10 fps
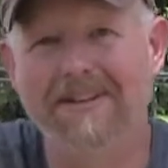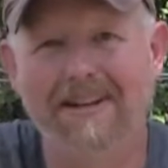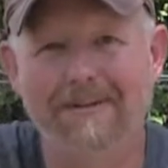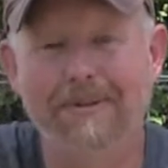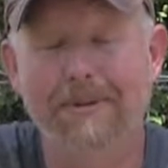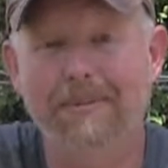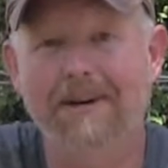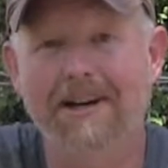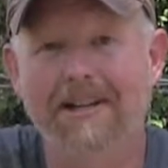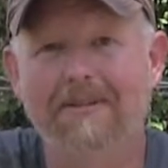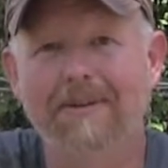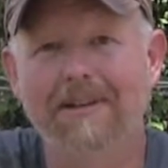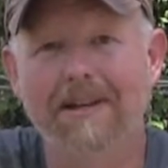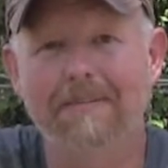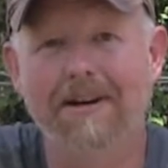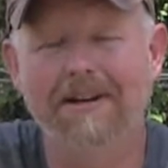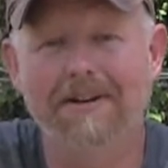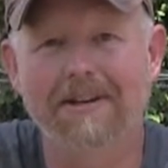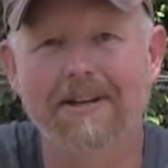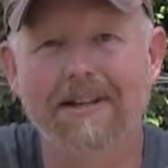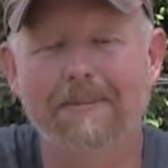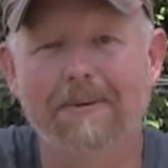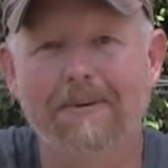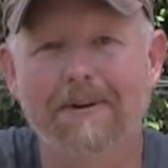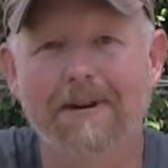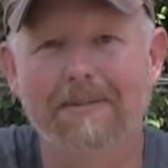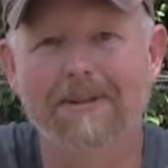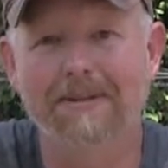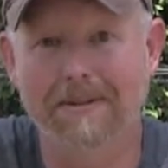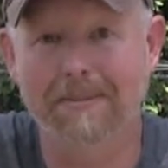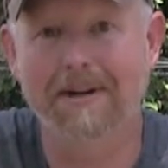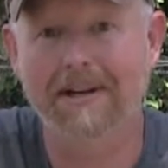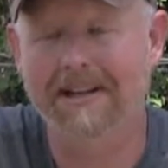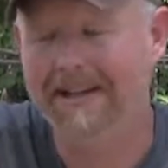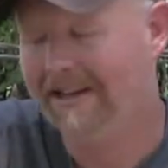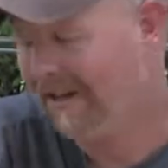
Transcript: and I was so proud that we could get my dog into that program to breed it.